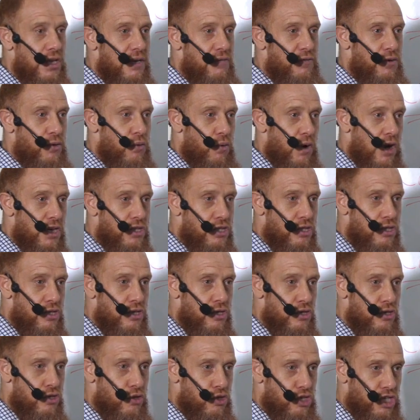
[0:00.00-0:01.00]
if you want
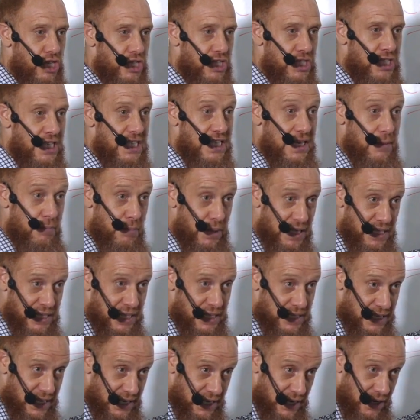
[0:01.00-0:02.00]
to succeed in
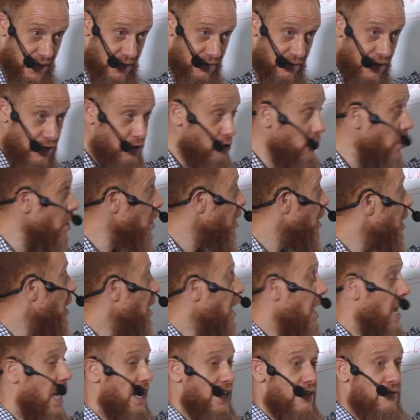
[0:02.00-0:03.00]
business as an individual,
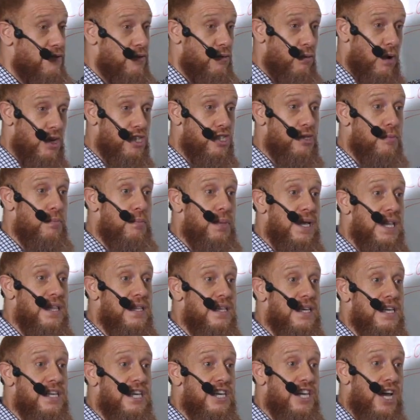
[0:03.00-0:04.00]
and if you want to
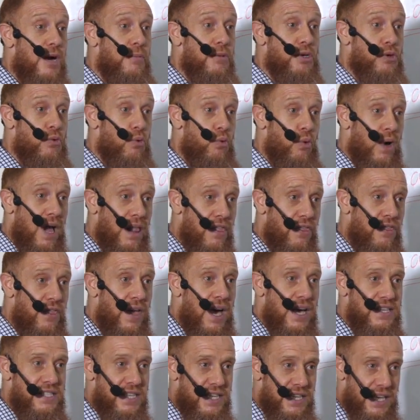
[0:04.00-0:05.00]
build economic wealth
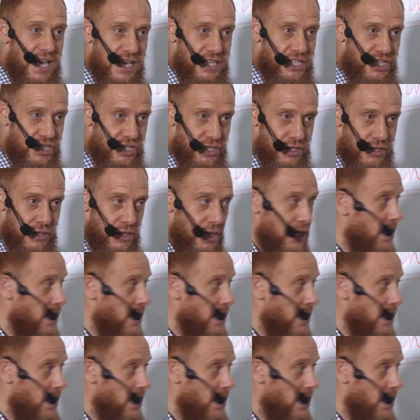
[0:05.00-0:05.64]
as a nation.